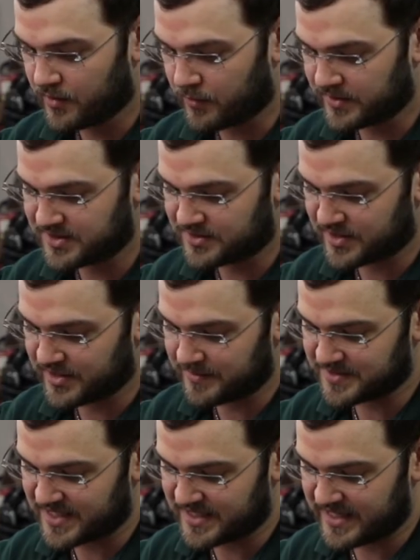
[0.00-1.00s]
Once you turn it
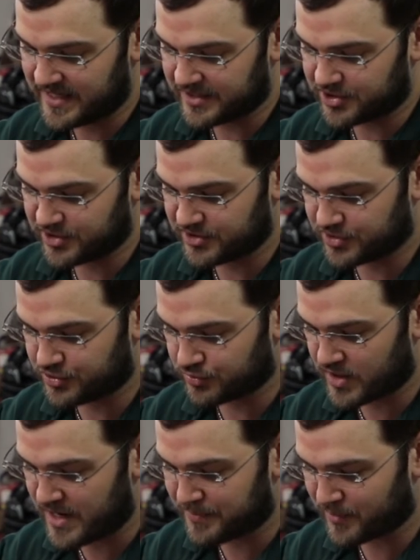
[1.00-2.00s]
upside down, it should just
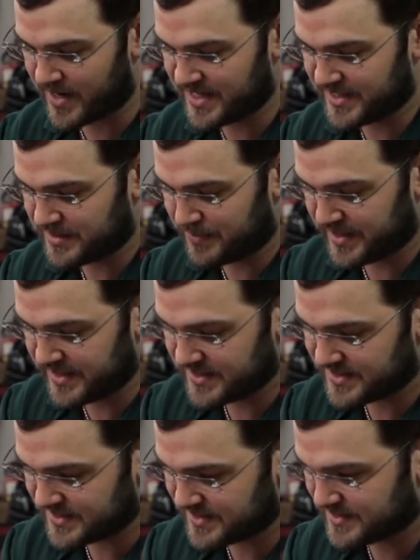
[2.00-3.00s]
drop right into
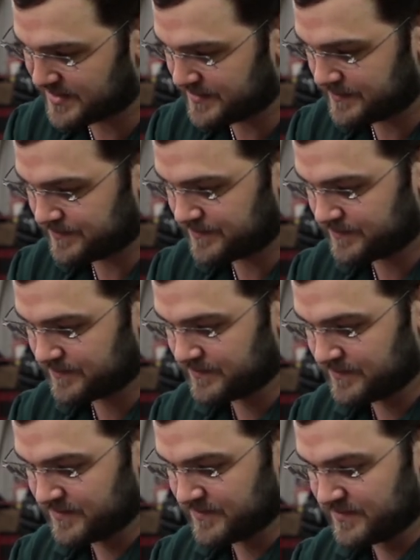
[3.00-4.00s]
place.
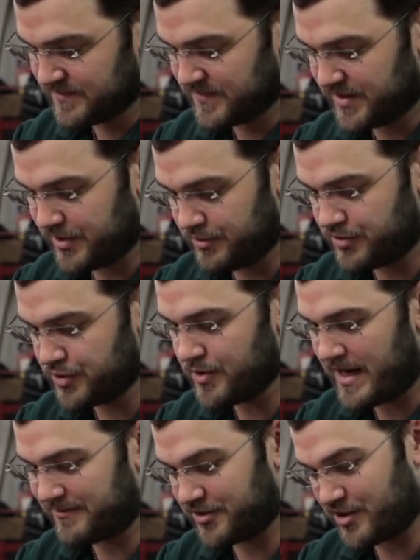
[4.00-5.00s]
You do
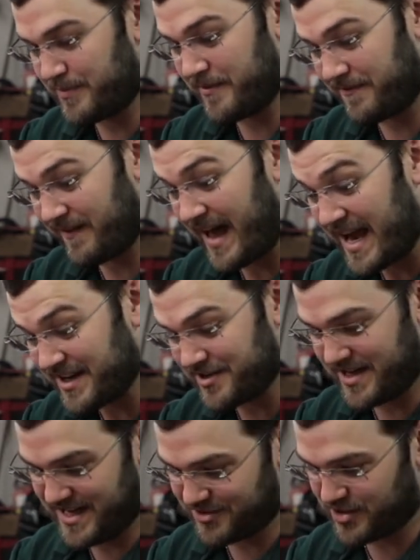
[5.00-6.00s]
have to drop it flat. You
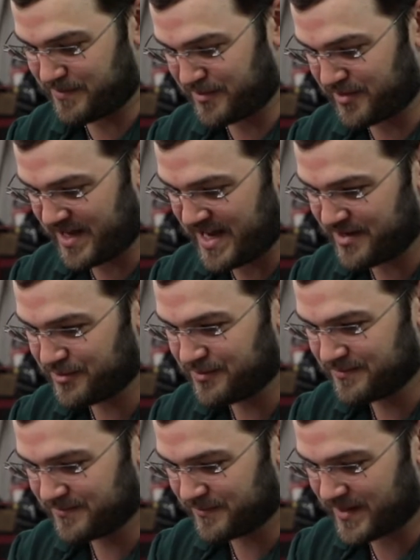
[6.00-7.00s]
can't drop it on an angle,
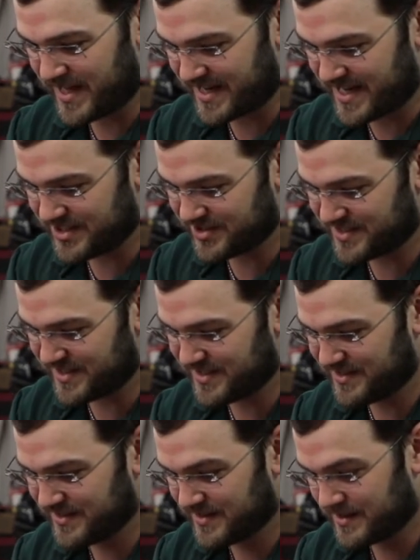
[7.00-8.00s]
but like I just
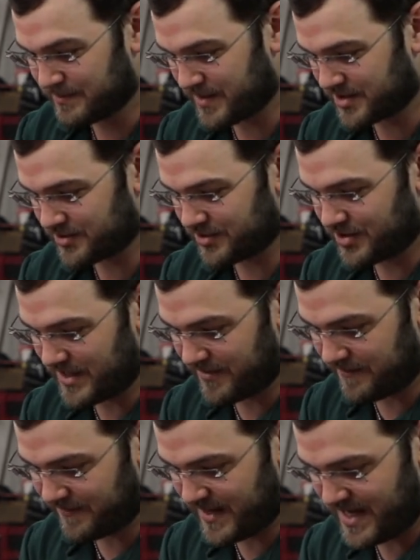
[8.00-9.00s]
did, make sure that you have
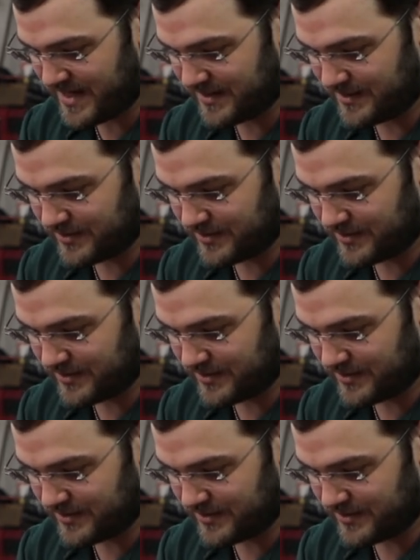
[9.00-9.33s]
it flat.